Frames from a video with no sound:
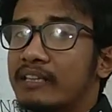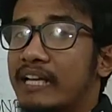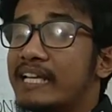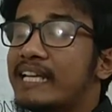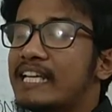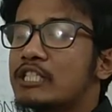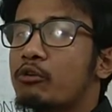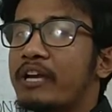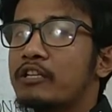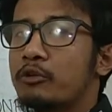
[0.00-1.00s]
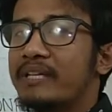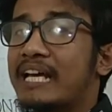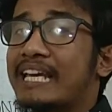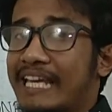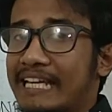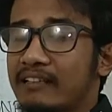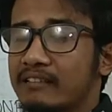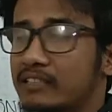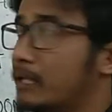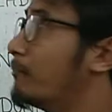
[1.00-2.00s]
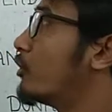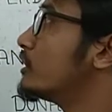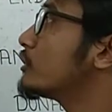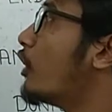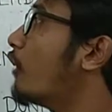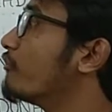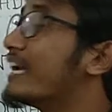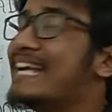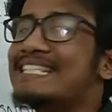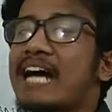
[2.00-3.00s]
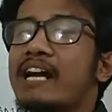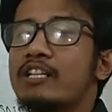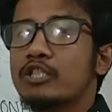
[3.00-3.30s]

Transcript: that he is going to be the king, the monarch of entire